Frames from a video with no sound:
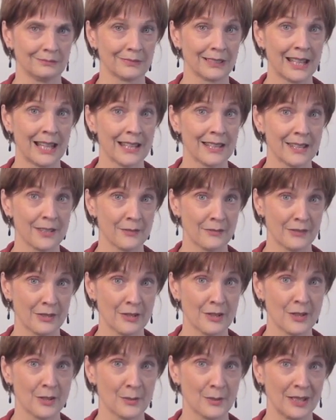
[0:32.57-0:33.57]
That's the
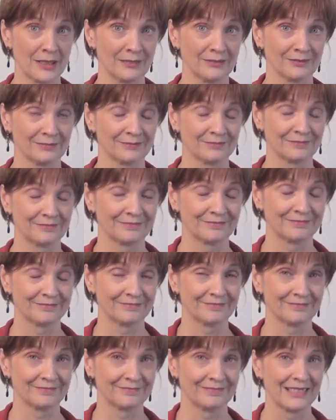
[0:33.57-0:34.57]
first one.
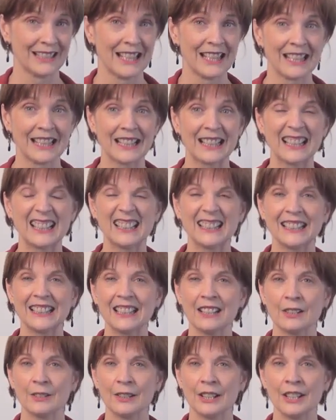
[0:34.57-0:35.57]

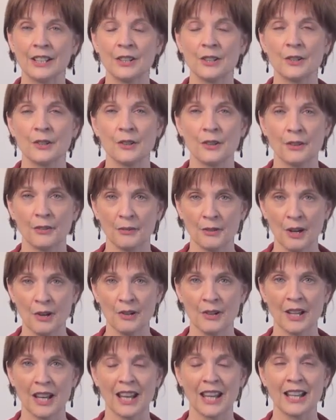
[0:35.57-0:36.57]
Clearing your
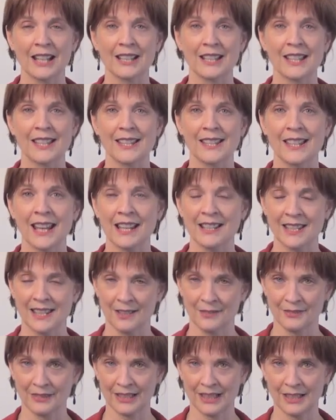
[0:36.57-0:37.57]
throat
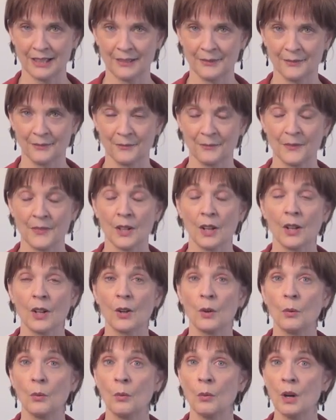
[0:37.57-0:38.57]
excessively.
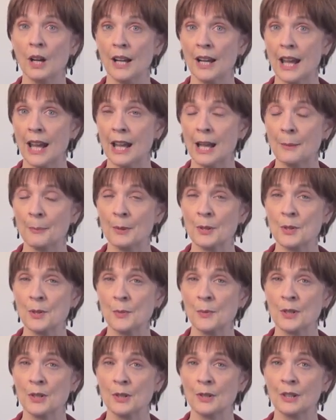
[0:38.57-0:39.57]
What
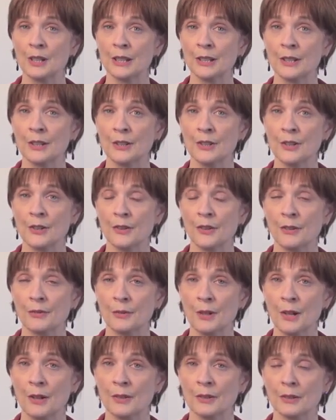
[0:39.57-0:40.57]
happens when you clear your
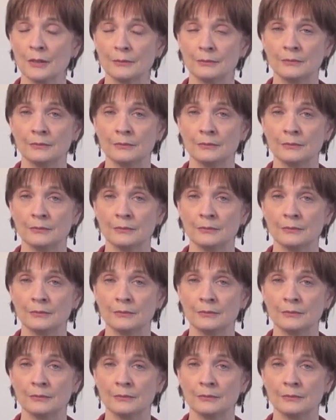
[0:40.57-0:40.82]
throat?